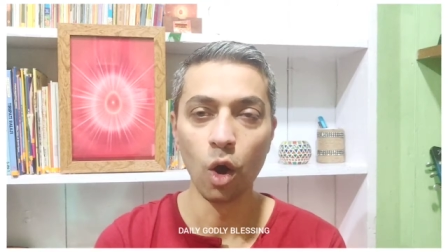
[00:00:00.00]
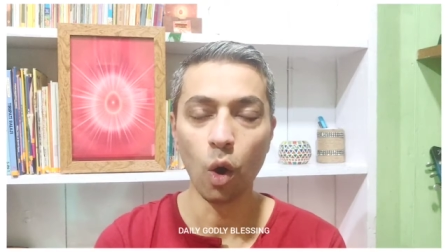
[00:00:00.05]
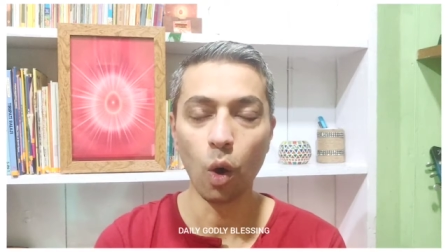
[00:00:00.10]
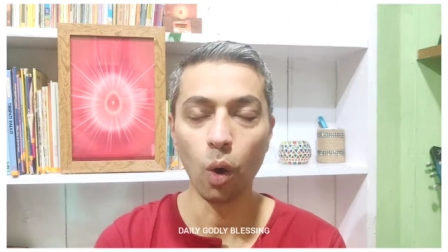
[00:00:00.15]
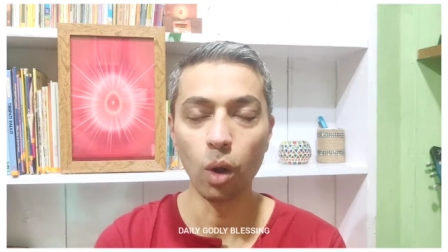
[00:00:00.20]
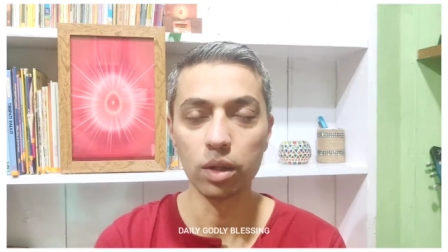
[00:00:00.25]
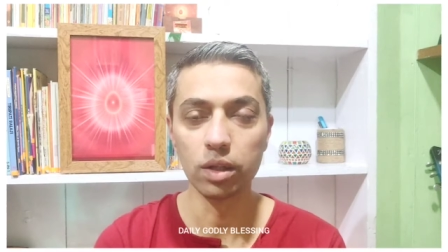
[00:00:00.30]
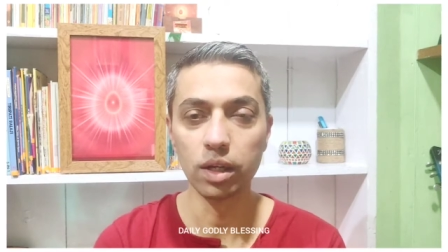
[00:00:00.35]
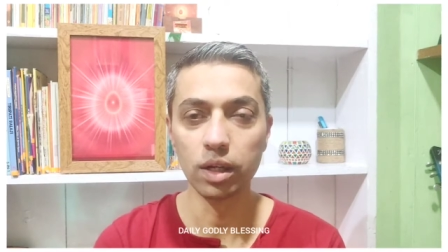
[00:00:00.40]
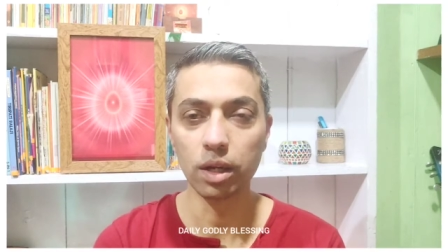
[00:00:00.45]

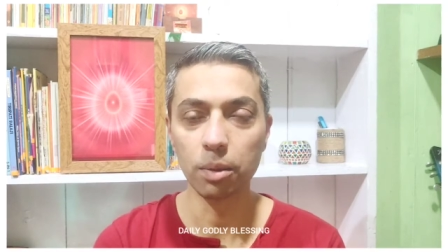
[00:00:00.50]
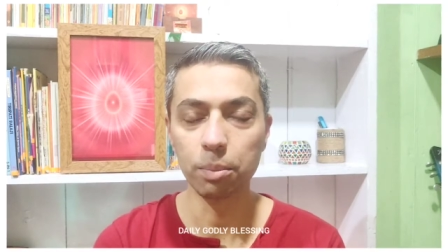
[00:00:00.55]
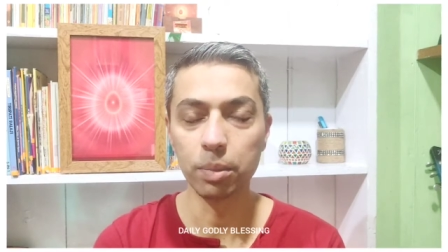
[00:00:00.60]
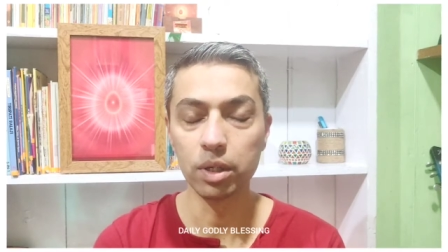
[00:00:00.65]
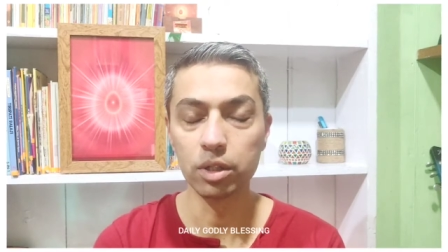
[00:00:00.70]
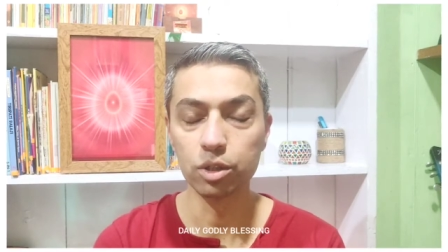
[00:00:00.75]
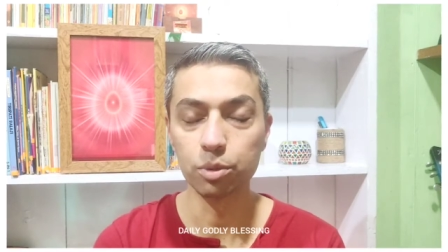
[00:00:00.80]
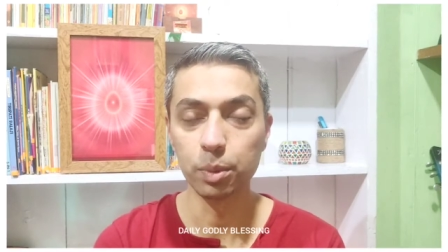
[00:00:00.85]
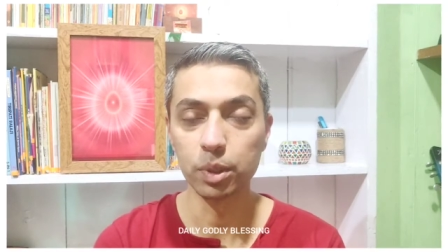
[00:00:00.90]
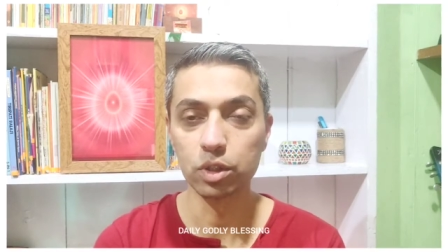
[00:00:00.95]
all the
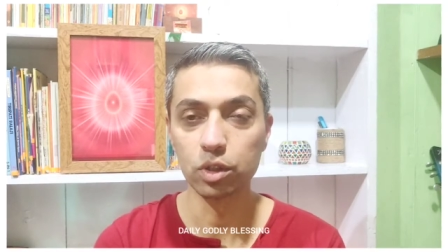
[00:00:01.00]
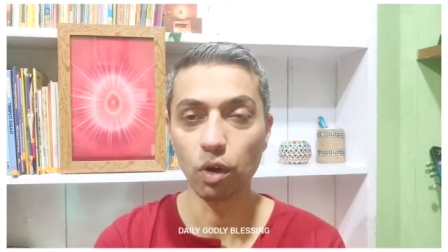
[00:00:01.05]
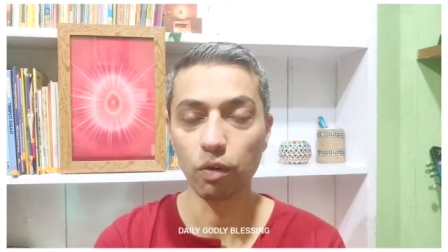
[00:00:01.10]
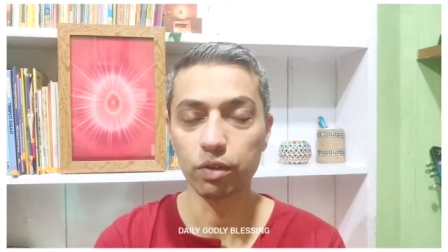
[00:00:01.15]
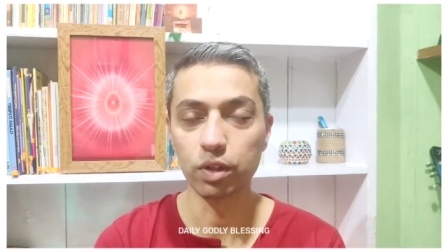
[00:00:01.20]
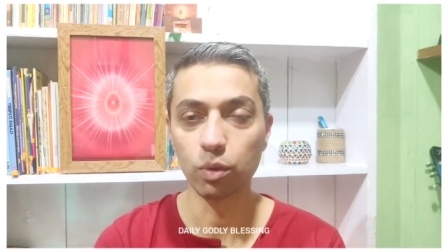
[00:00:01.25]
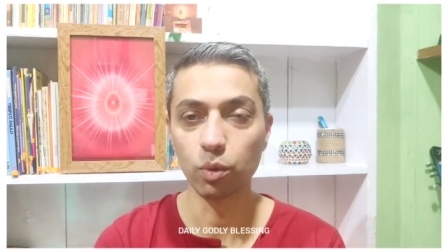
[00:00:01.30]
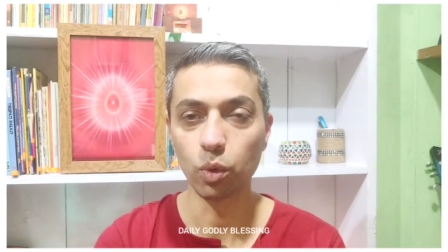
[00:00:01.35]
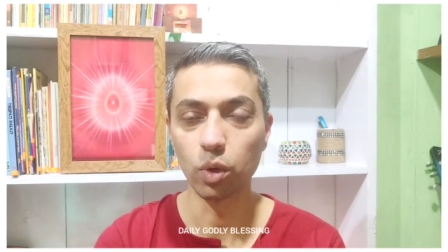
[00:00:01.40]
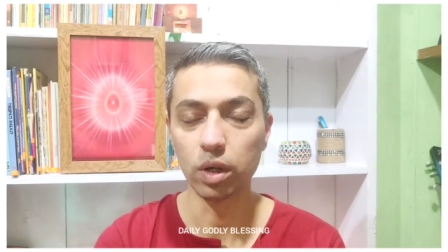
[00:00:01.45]
accomplishments
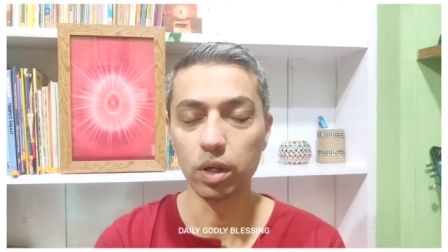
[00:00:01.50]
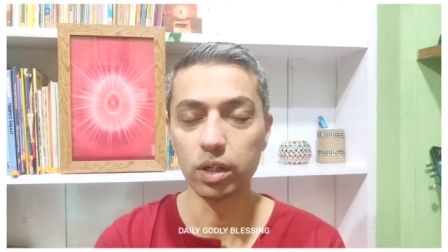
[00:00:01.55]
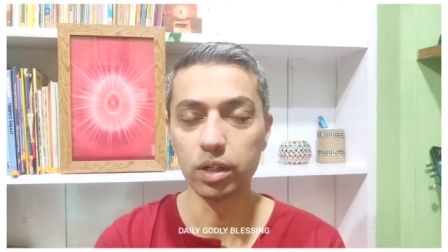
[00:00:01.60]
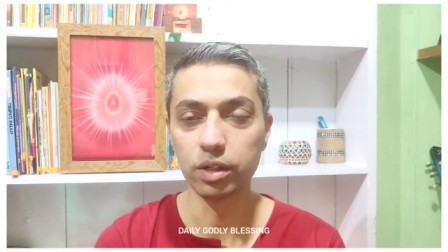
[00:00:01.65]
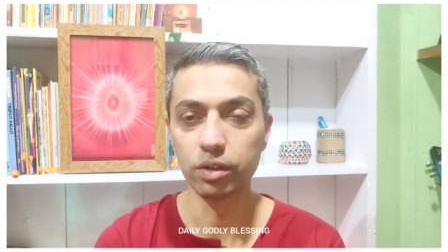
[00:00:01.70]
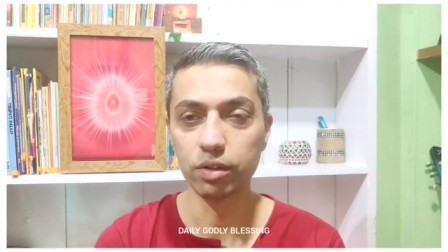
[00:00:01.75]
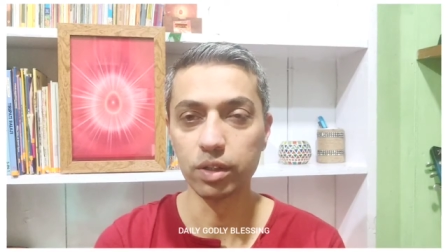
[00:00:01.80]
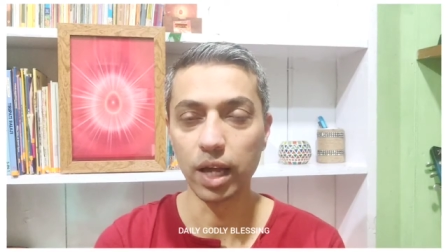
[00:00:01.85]
of the world